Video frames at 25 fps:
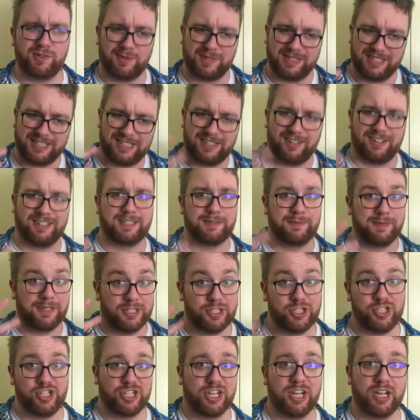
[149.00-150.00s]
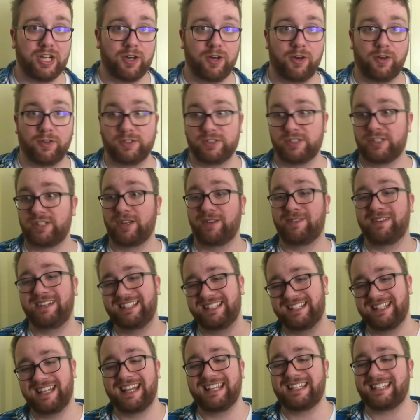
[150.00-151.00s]
what it's like to be shit on, so
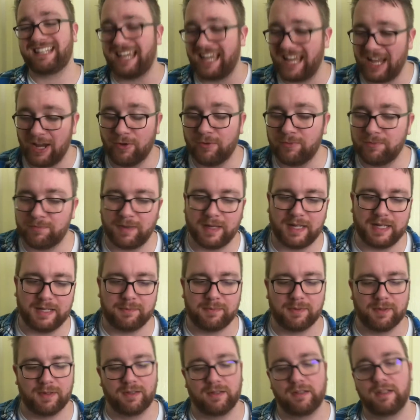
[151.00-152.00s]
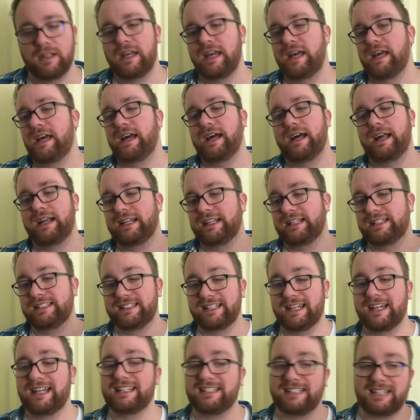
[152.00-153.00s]
he's there to help people and he's
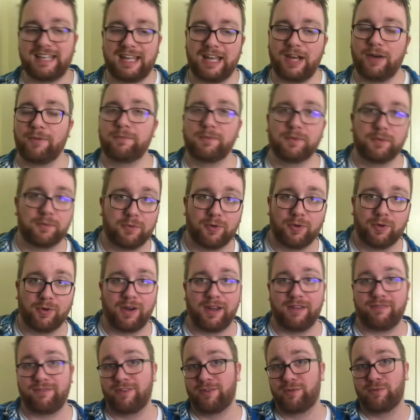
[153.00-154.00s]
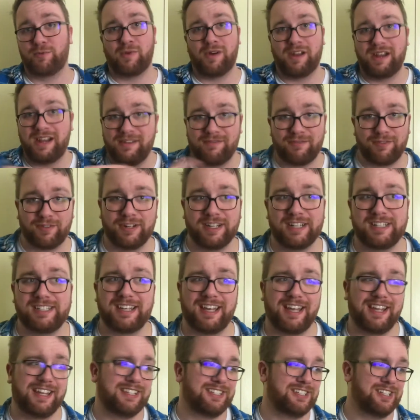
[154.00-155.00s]
there to help the war effort, whatever it
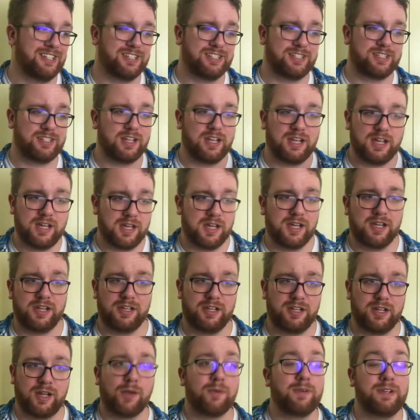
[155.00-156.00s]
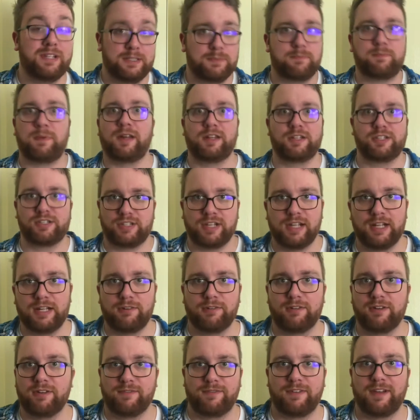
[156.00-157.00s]
takes. He just, you know, he's punched Hitler
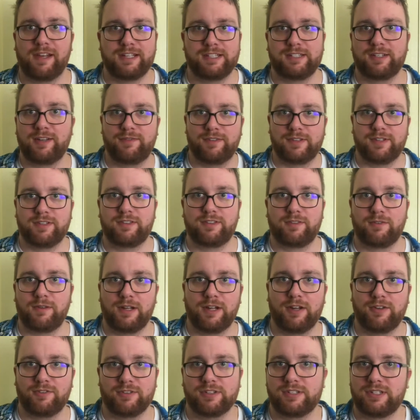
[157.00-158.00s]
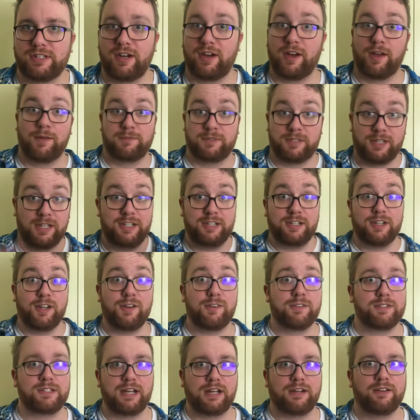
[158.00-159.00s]
in the face over 300 times. He
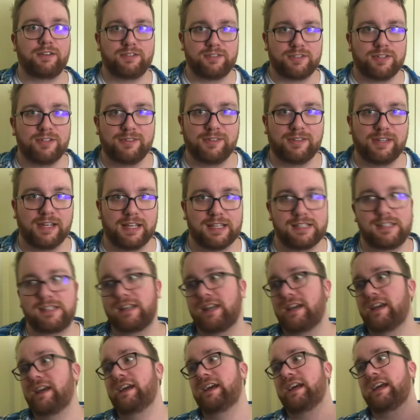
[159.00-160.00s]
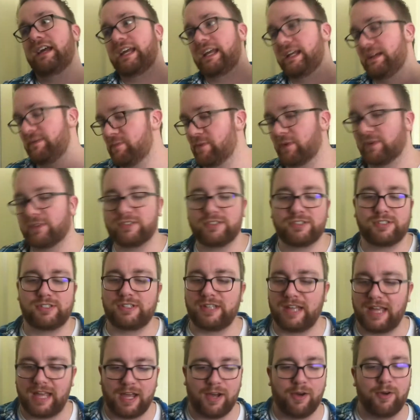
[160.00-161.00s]
knows how to do this. He wants
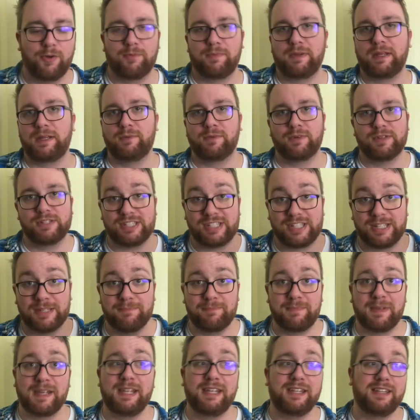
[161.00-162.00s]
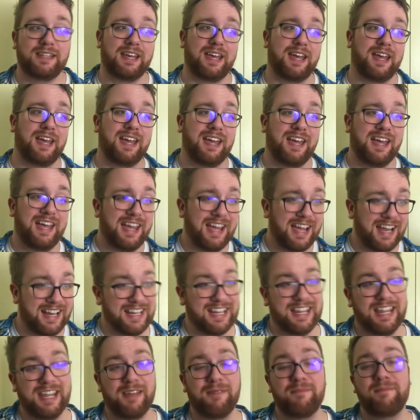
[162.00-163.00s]
to help, he wants to be there, and
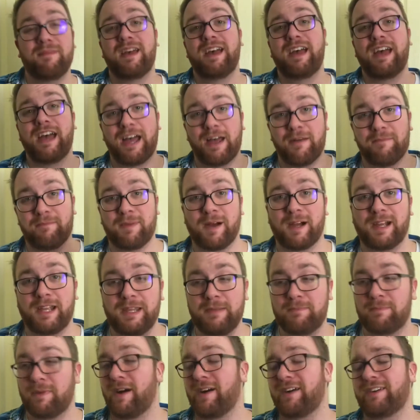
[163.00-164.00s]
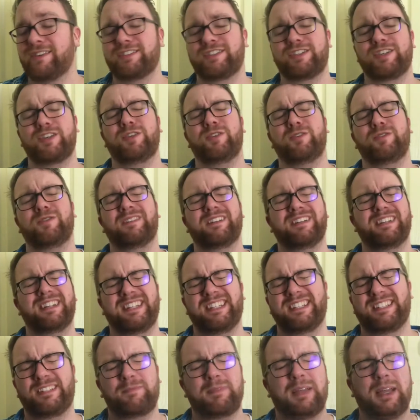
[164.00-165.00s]
him and Bucky Barnes, who
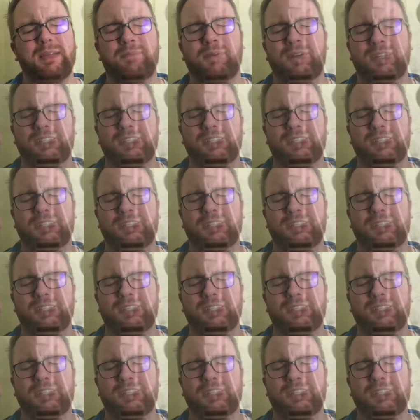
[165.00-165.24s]
is played by